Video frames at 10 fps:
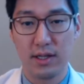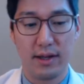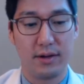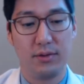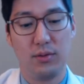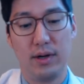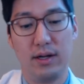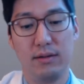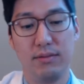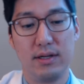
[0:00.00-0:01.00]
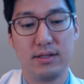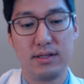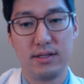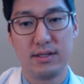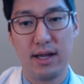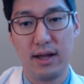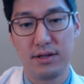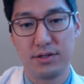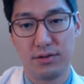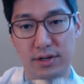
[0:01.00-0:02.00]
like? Well, this is a
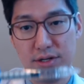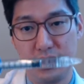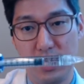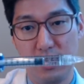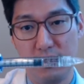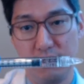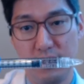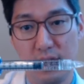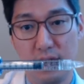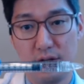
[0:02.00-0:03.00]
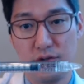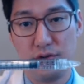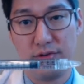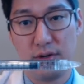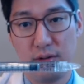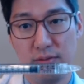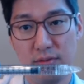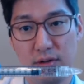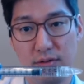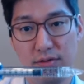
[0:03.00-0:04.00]
syringe of
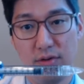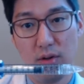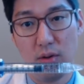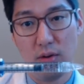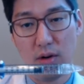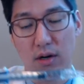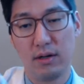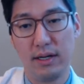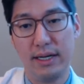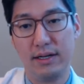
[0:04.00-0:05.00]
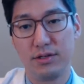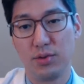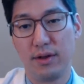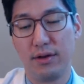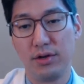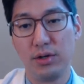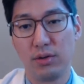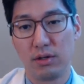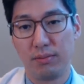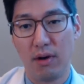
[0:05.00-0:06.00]
Juvederm Velour. It is one of their
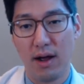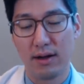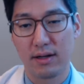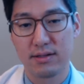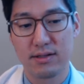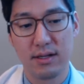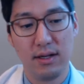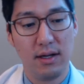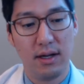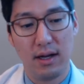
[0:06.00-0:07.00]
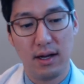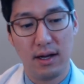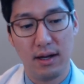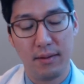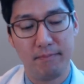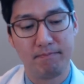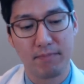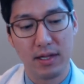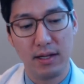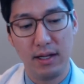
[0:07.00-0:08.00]
newer products.
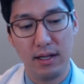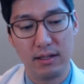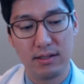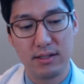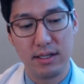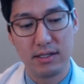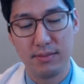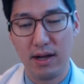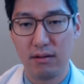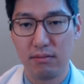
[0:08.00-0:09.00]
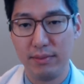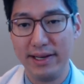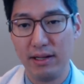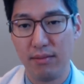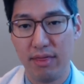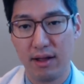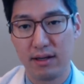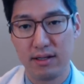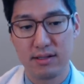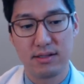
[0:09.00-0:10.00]
It is about medium
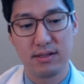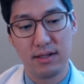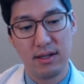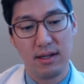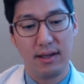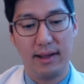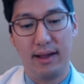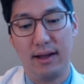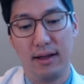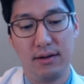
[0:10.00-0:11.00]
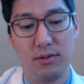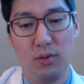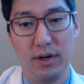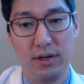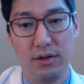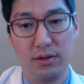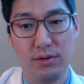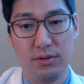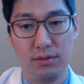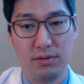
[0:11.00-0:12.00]
thickness, and when
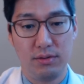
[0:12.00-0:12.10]
you